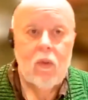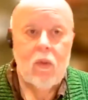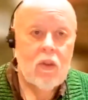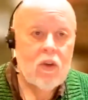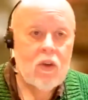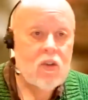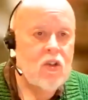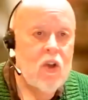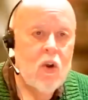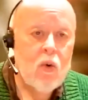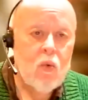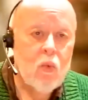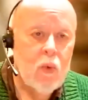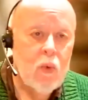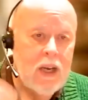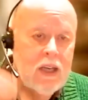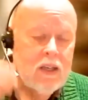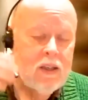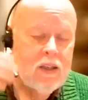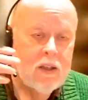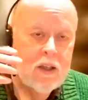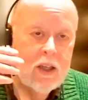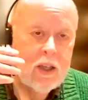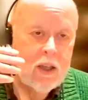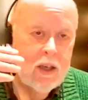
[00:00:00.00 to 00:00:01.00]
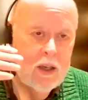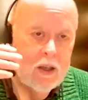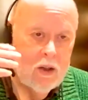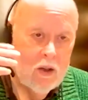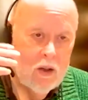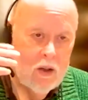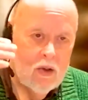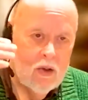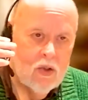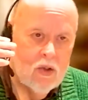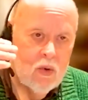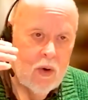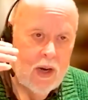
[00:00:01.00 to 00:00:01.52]
There's no reason that
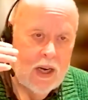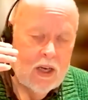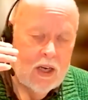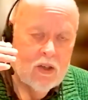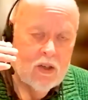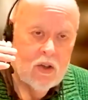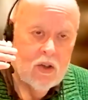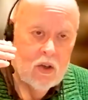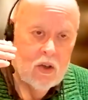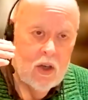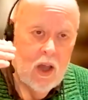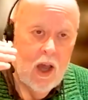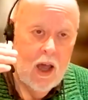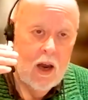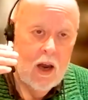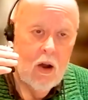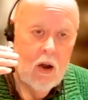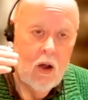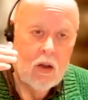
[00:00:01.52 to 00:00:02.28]
those trains could not